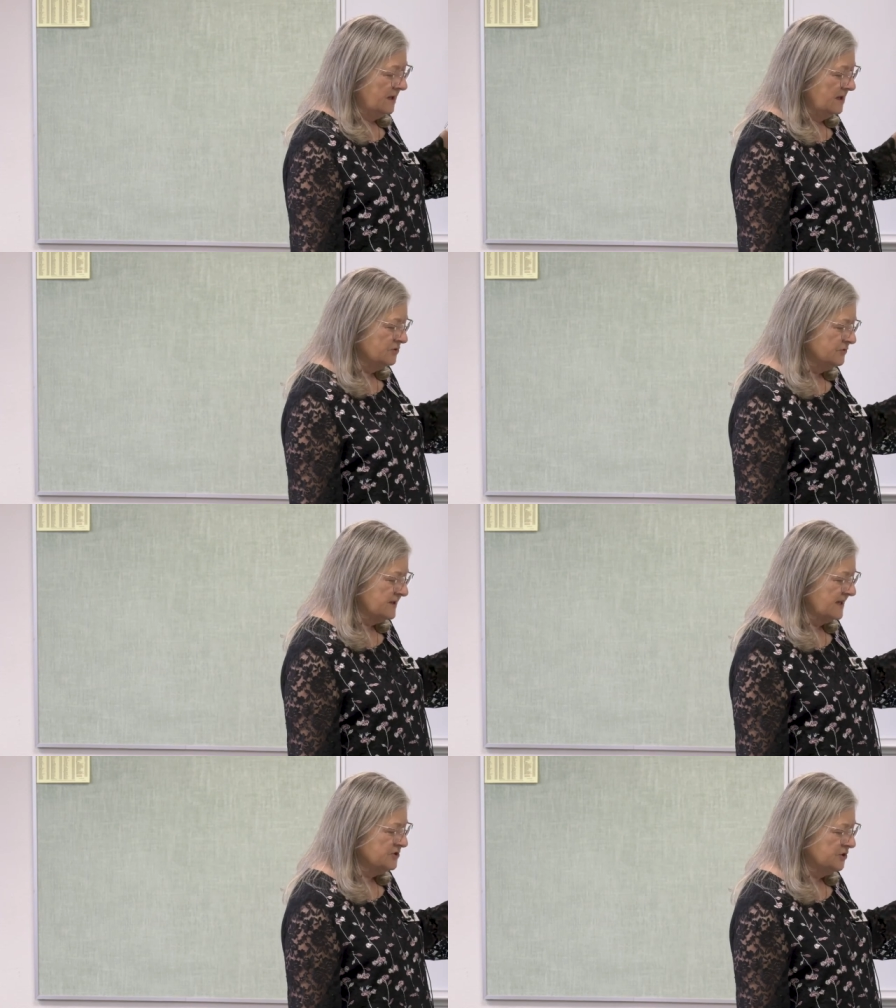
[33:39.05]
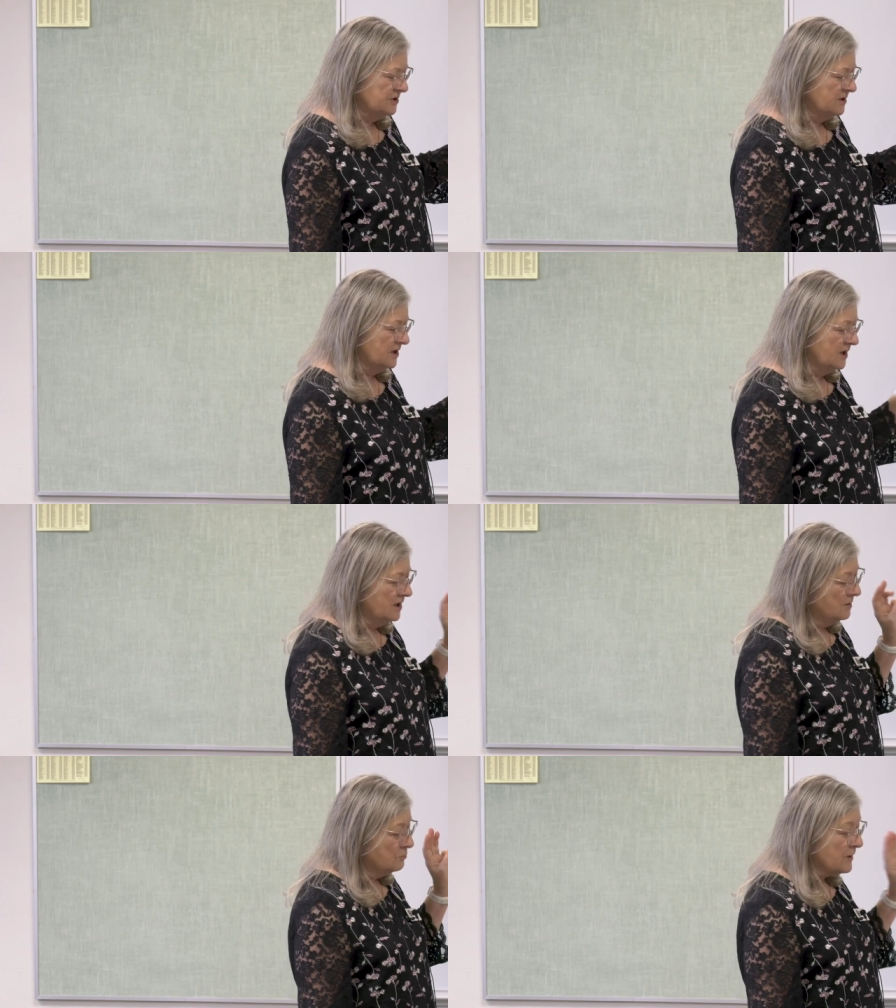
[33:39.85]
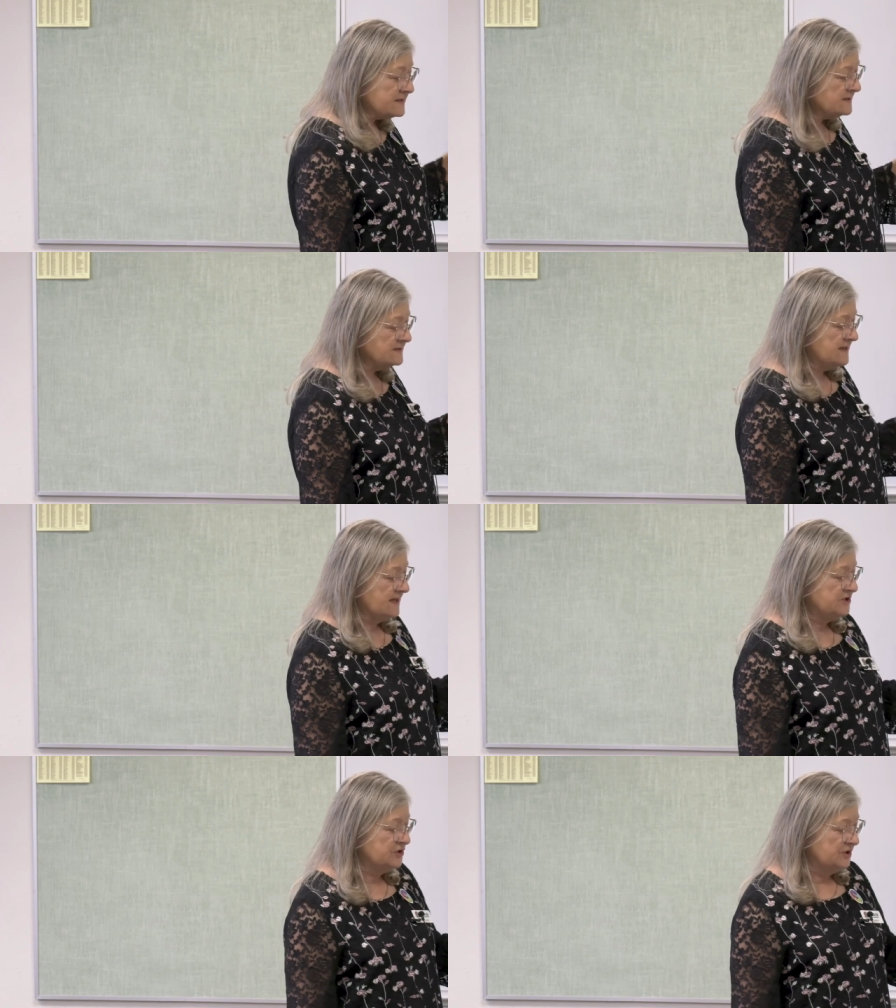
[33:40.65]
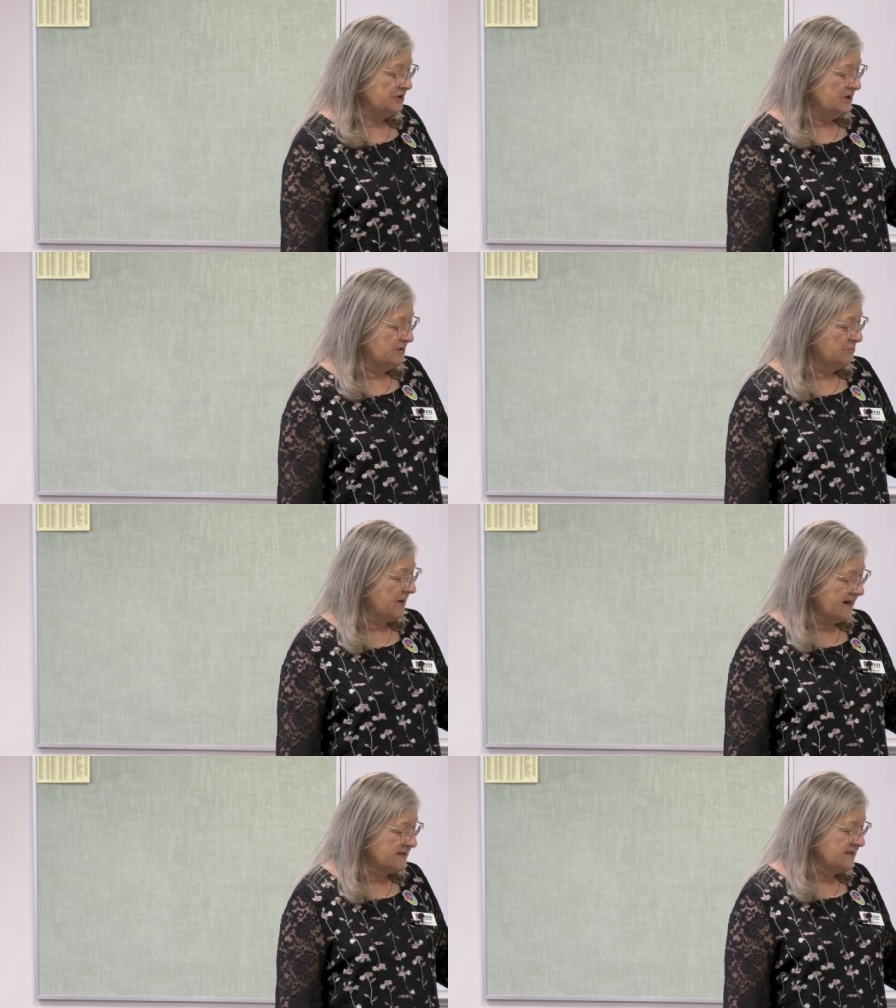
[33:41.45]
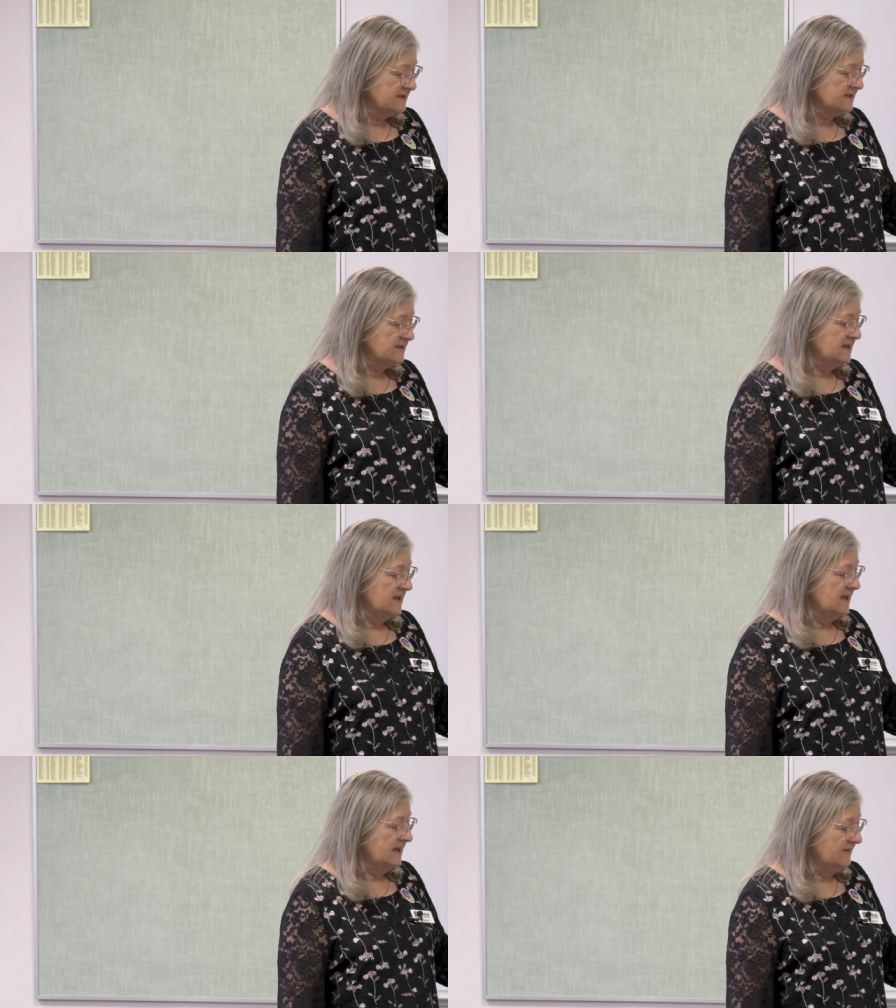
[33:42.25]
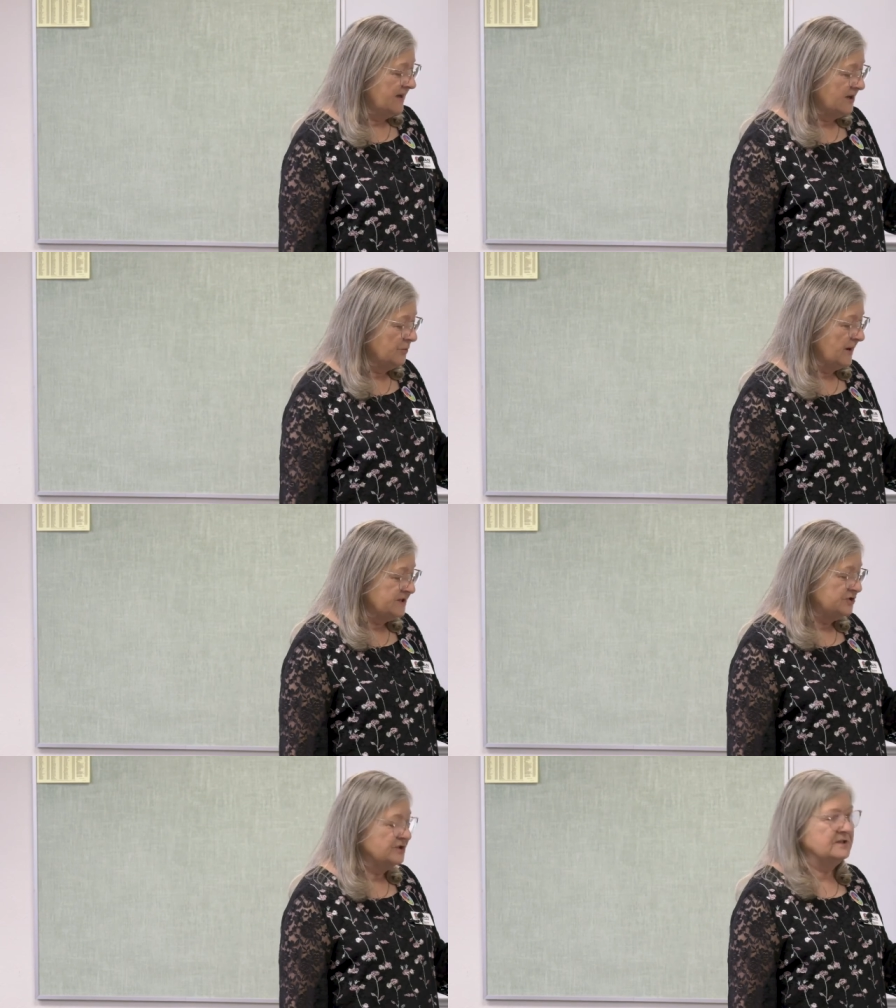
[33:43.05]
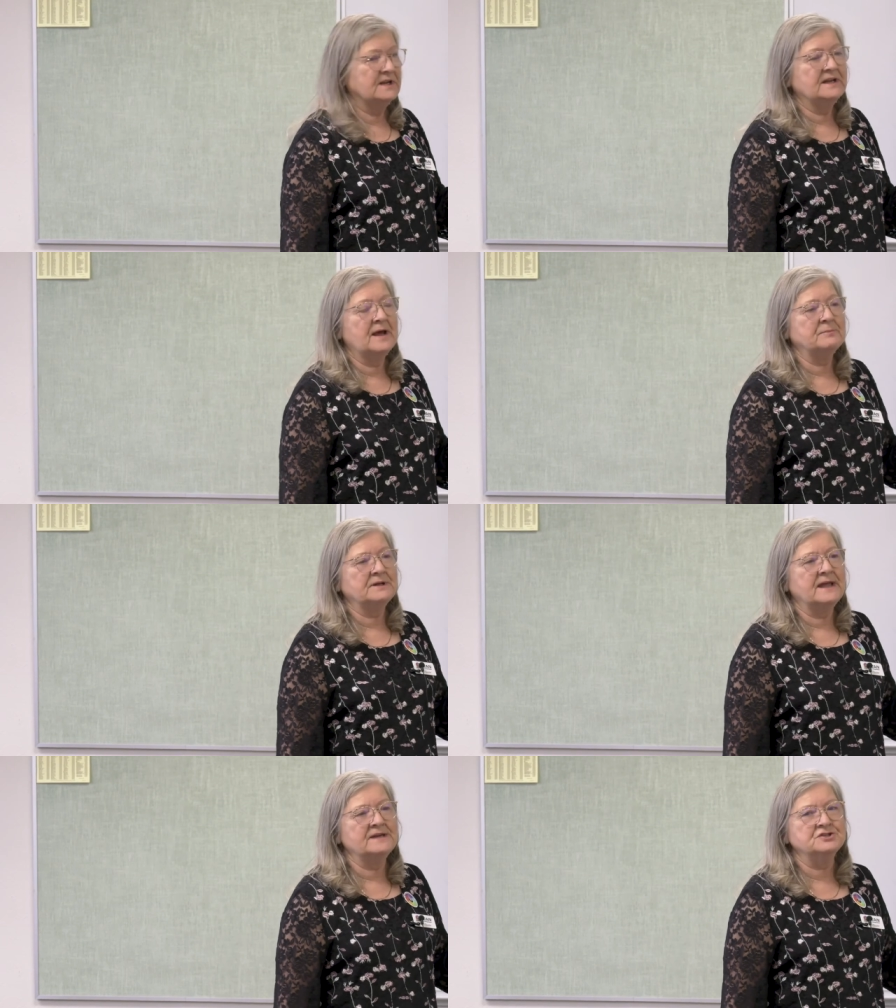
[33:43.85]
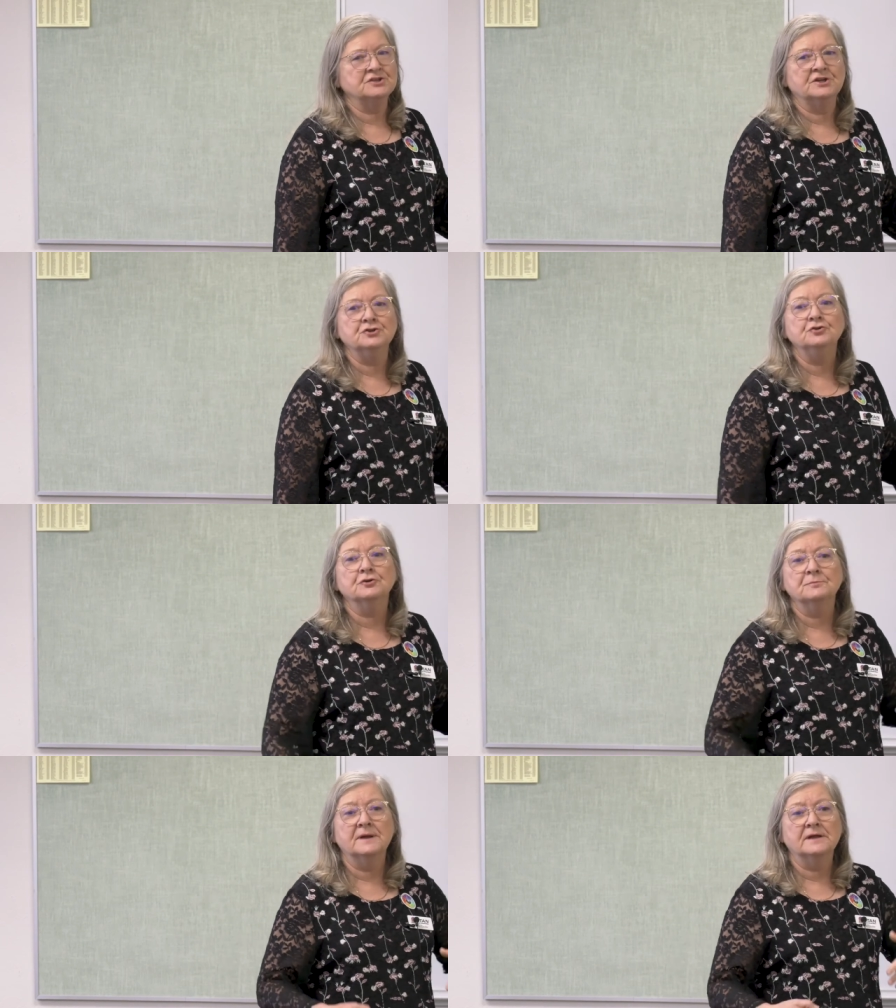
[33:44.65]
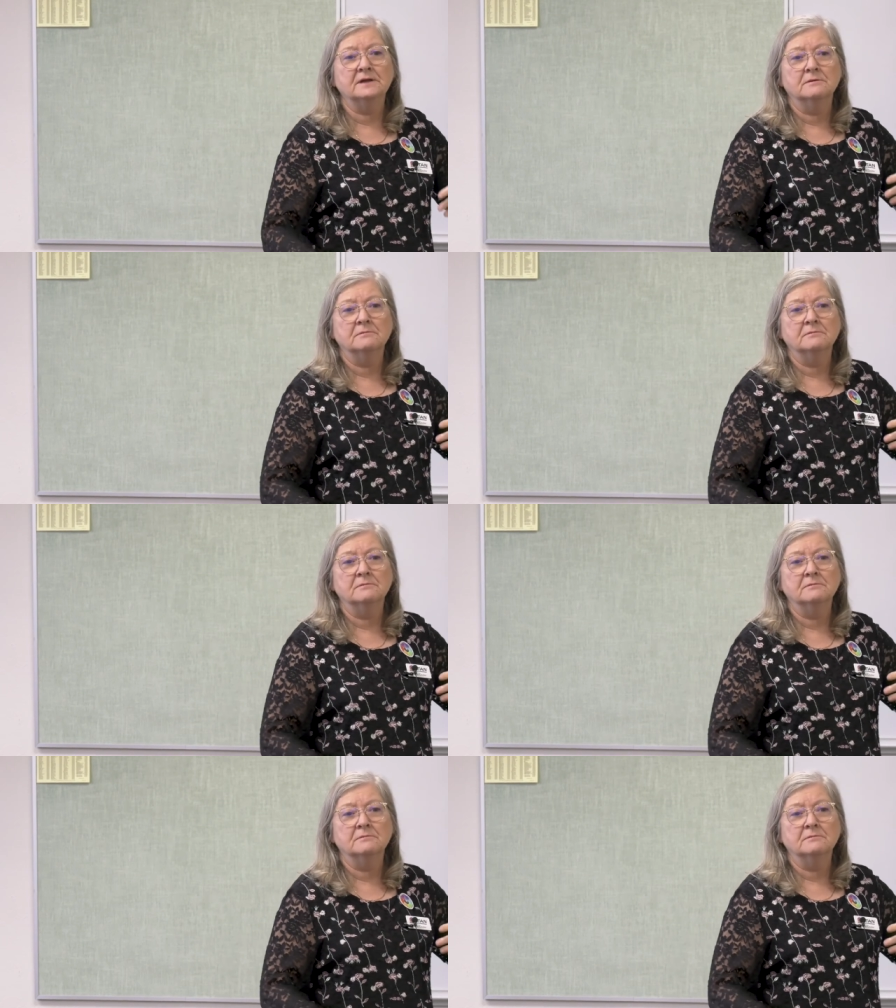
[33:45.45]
introduction, presentation, practice, evaluation, and application. And you can make,